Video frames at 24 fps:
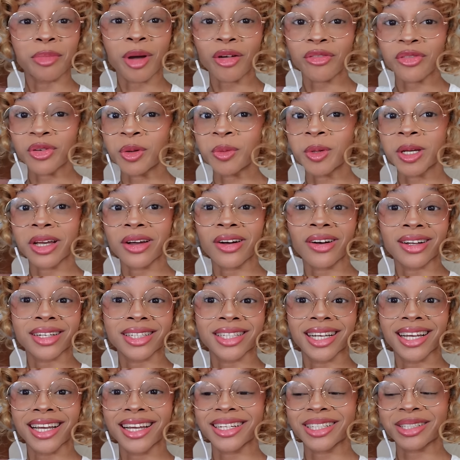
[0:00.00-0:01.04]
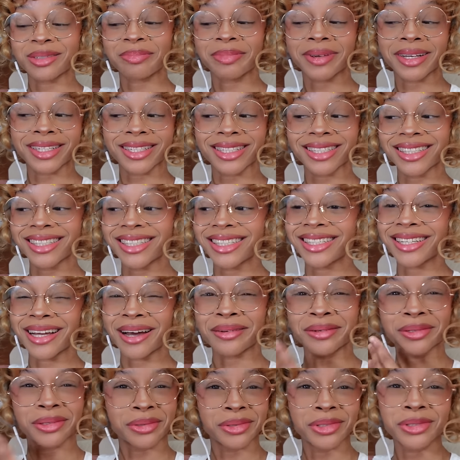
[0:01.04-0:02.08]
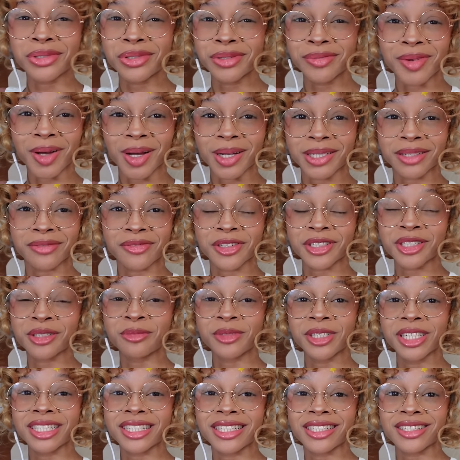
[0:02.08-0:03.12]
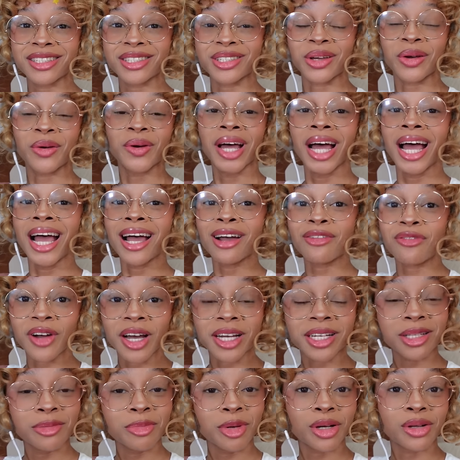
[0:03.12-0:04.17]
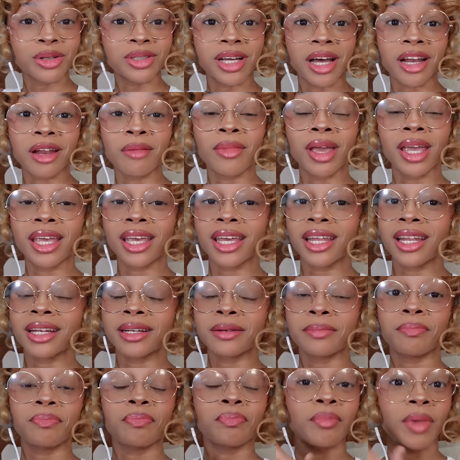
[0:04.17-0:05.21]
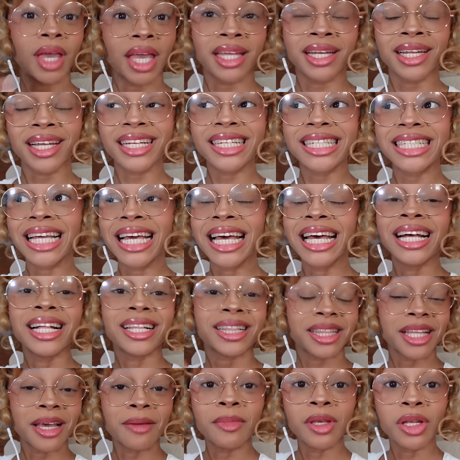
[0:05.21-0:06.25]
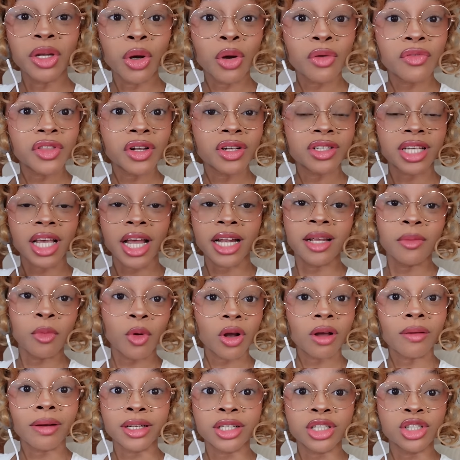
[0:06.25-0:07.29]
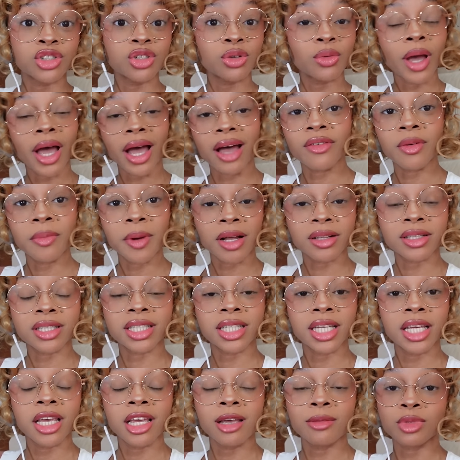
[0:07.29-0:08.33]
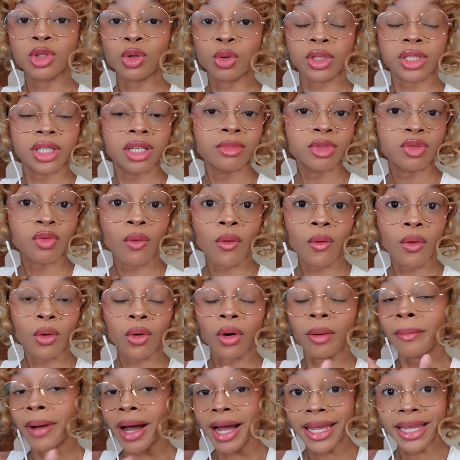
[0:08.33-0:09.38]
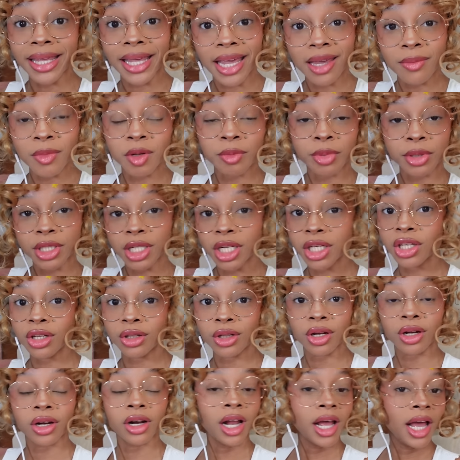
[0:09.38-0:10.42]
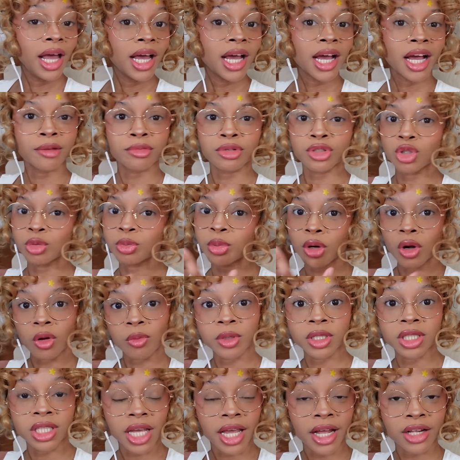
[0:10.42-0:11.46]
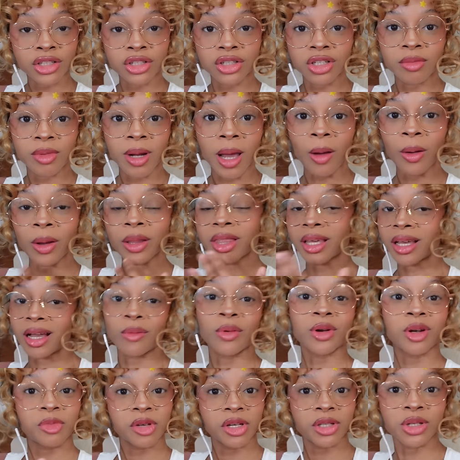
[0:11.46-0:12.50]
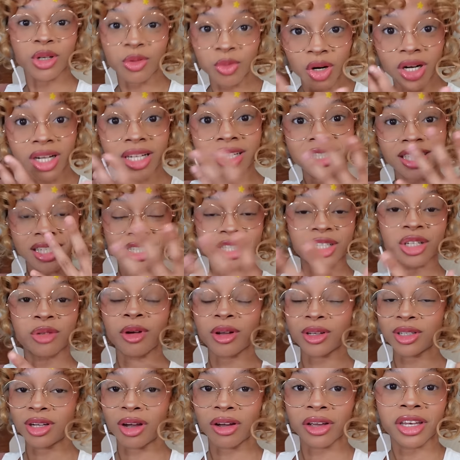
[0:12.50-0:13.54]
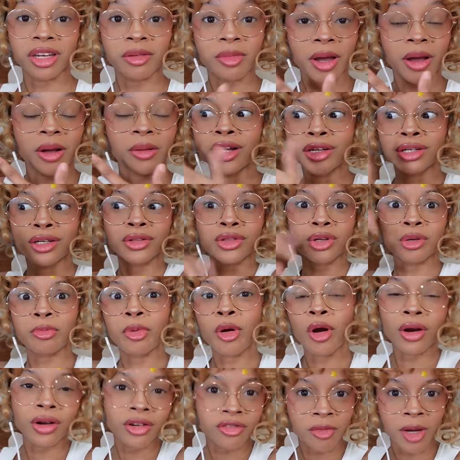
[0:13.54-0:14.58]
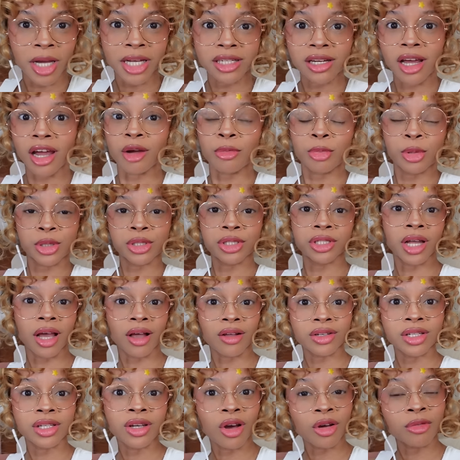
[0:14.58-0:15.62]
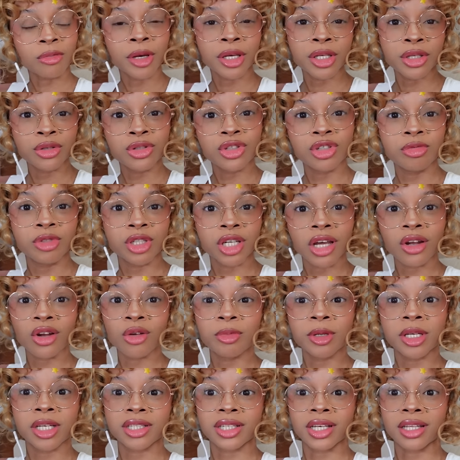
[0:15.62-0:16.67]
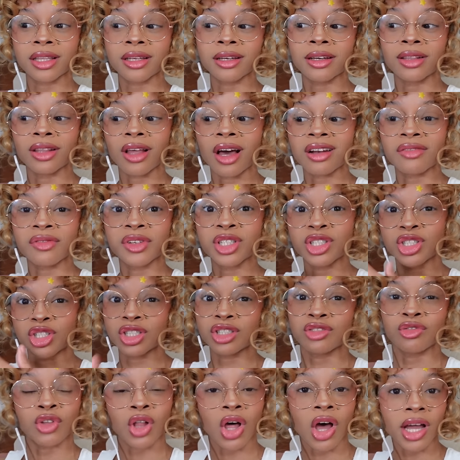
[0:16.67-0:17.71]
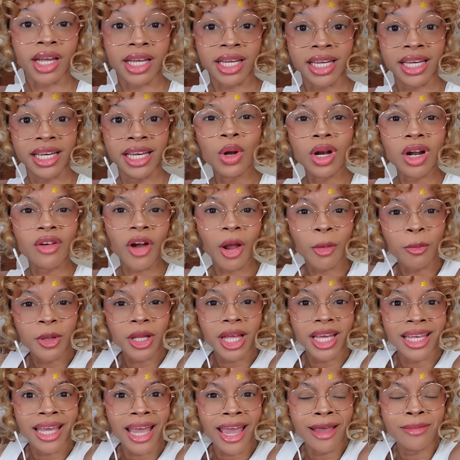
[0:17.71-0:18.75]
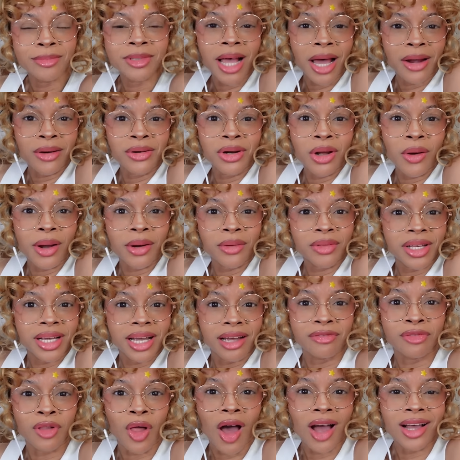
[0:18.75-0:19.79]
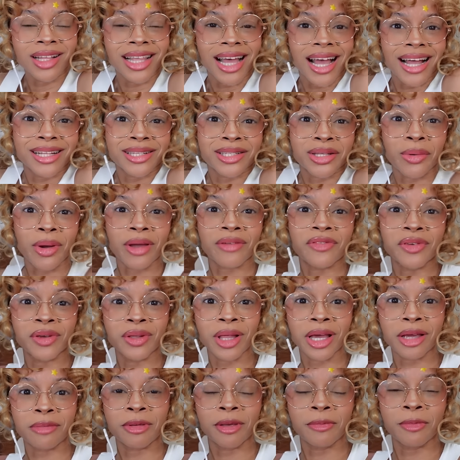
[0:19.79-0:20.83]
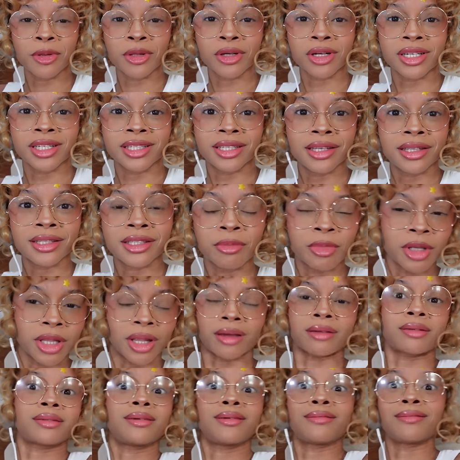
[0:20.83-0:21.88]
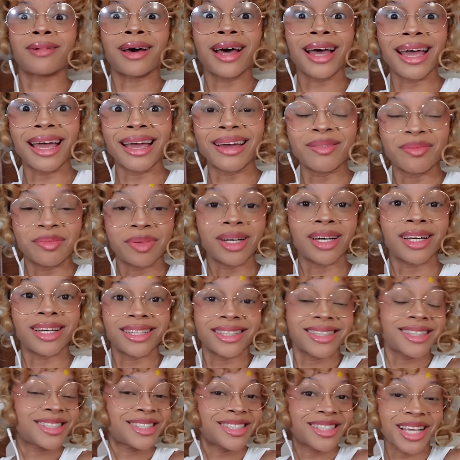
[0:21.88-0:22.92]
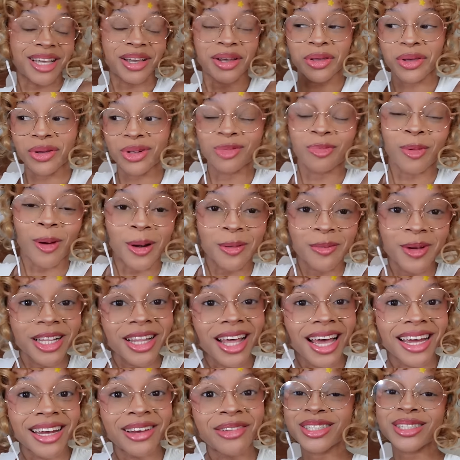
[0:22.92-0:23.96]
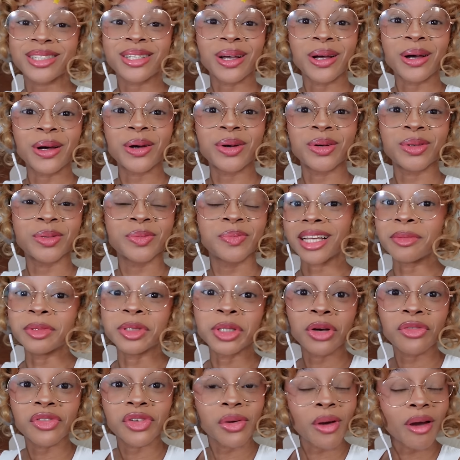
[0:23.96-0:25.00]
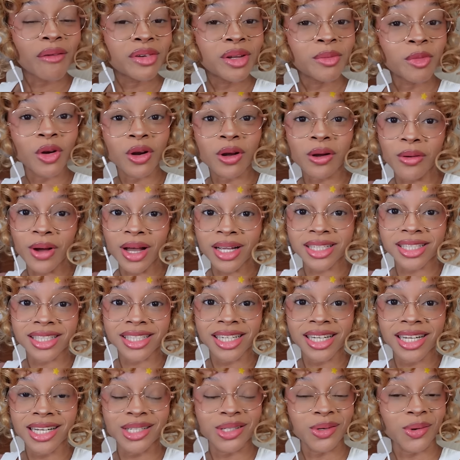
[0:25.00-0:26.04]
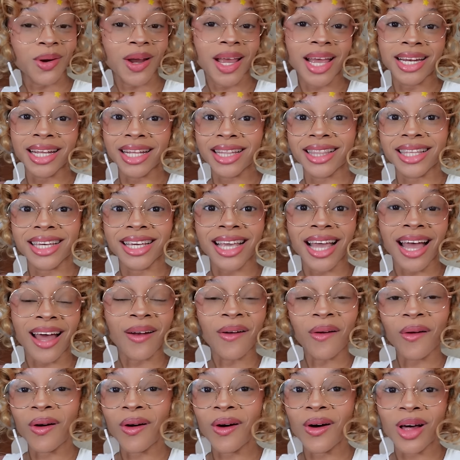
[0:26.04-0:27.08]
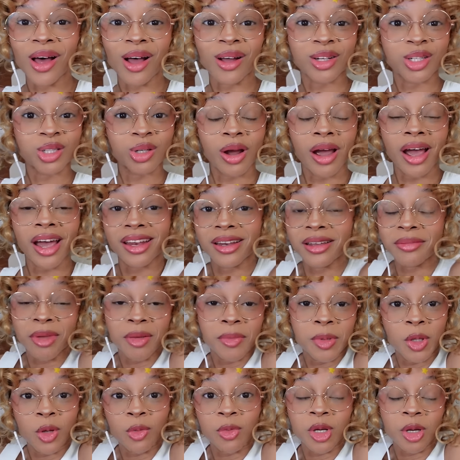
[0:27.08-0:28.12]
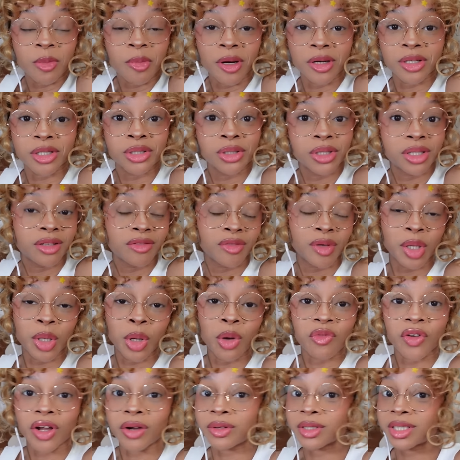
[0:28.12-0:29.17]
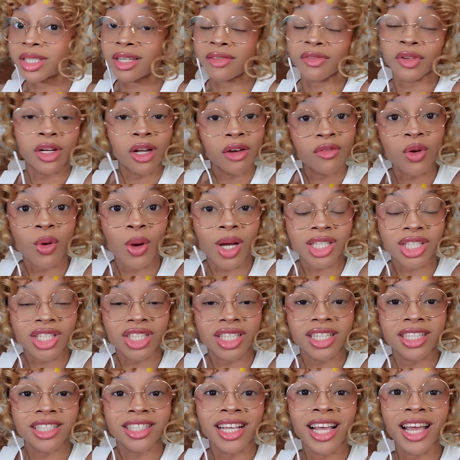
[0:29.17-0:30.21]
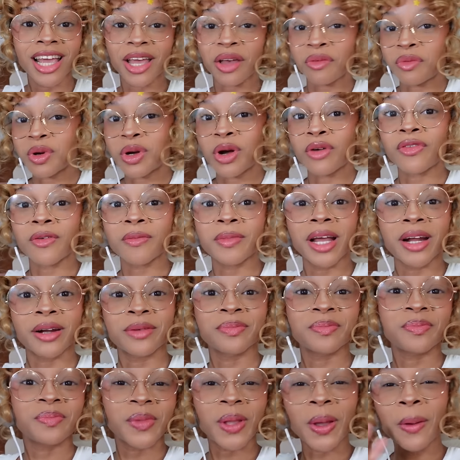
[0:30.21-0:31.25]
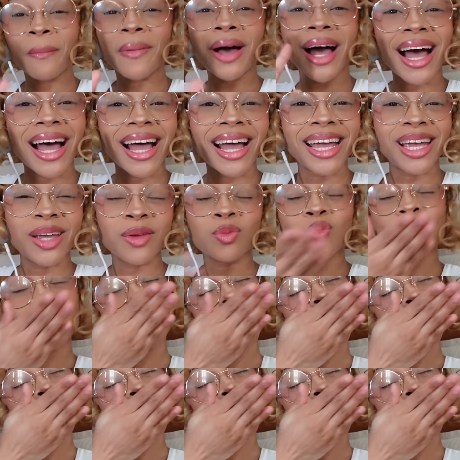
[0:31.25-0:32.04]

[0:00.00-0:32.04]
about filming content, especially, I don't know, YouTube content for some reason. So I finally buckled down and made it. Let me know if there's any more questions you have about Sims or Sims 4 or my game in particular. I'm super open to answer them now. I think I want to be a little more consistent about talking about another part of my entire personality on my YouTube channel, because I think a lot of it's just vlogging. Whenever I play games, I don't know, I don't think I vlogged that, so I feel like people are gonna see this and be like, what? But this is like a huge part of my life. So let me know if you have any more questions or anything at all. I'll try it. Maybe there'll be a part 2 to the video if I receive enough questions, and we'll go from there. Bye!